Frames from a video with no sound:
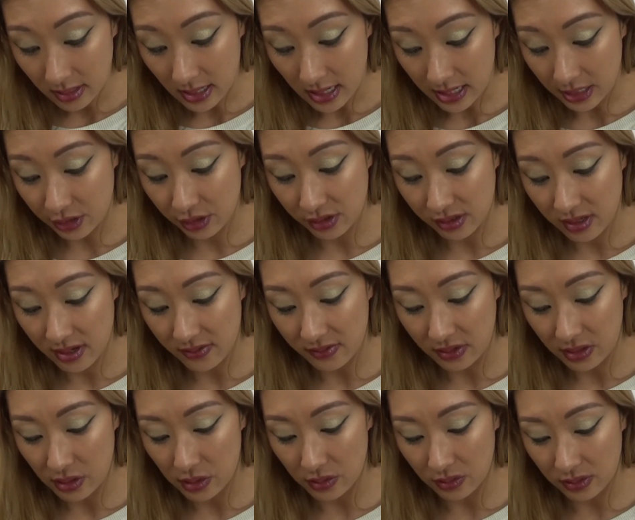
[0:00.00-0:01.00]
I just haven't
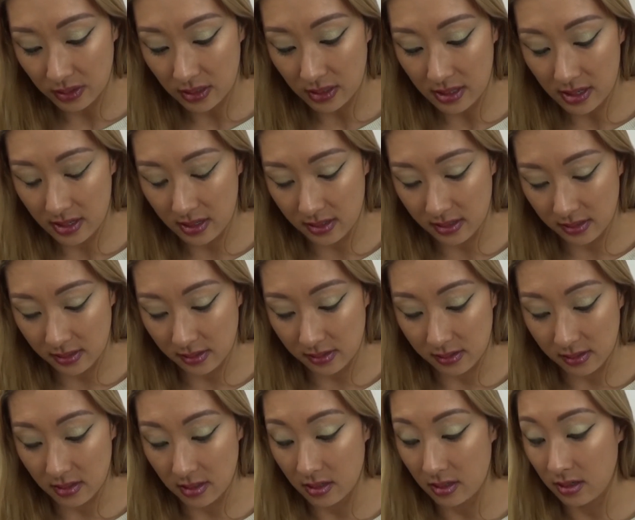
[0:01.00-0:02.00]
used it
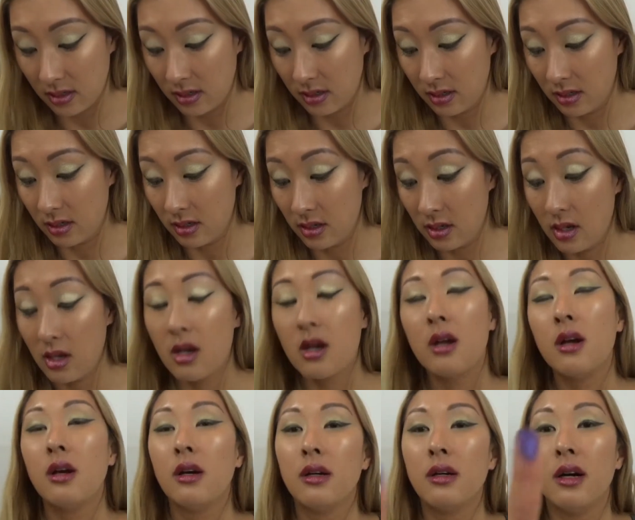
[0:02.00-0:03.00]
as
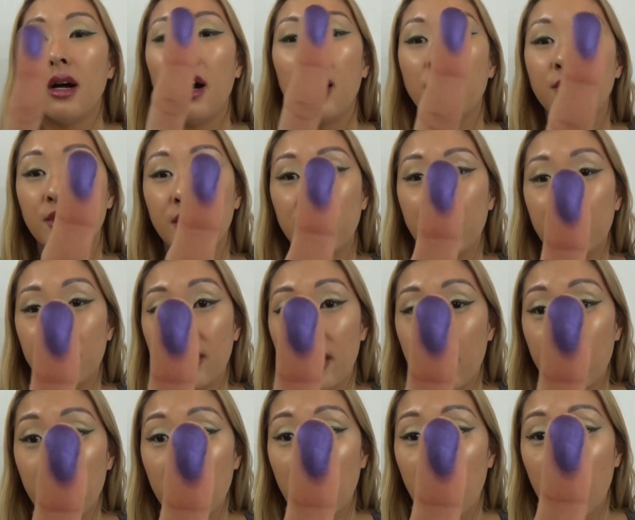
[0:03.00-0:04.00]
often as I
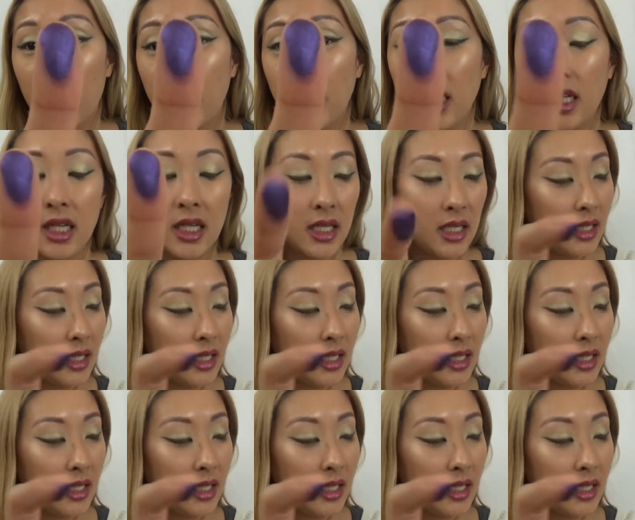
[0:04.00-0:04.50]
would like.